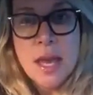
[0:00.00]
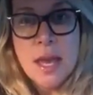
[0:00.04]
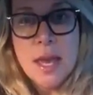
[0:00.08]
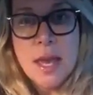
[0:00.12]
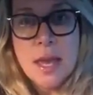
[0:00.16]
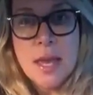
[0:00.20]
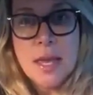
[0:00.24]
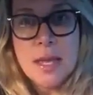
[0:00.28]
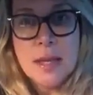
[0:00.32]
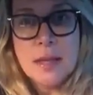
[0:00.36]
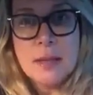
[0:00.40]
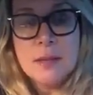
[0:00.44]

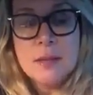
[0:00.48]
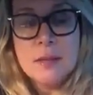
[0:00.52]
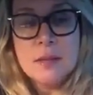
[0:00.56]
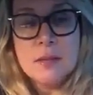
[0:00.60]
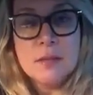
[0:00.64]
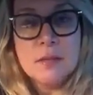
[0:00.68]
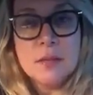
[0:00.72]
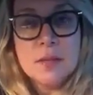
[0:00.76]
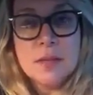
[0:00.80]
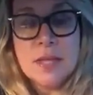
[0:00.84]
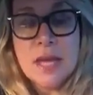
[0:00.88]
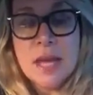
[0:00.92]

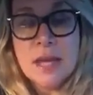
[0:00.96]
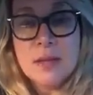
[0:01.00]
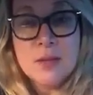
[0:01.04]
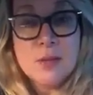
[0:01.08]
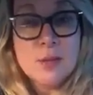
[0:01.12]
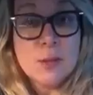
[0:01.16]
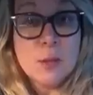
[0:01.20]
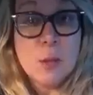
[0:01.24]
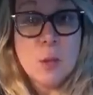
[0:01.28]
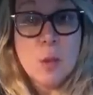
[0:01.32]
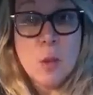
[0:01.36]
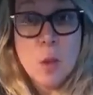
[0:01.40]
And
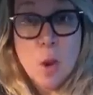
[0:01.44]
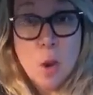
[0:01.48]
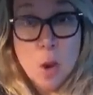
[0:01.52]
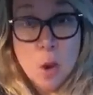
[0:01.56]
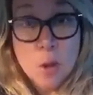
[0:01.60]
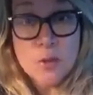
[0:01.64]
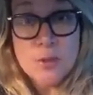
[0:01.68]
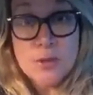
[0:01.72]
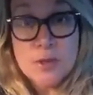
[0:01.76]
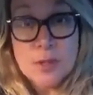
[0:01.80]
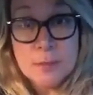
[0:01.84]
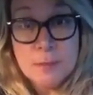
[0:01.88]
that's
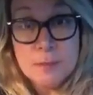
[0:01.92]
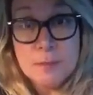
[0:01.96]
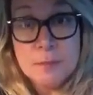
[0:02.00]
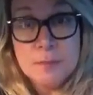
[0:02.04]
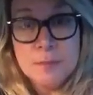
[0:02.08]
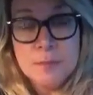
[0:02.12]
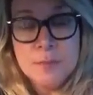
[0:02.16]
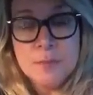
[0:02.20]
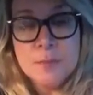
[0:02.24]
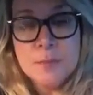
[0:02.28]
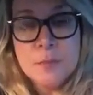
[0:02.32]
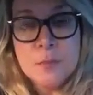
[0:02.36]

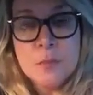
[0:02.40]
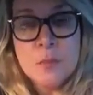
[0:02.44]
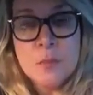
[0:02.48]
awesome.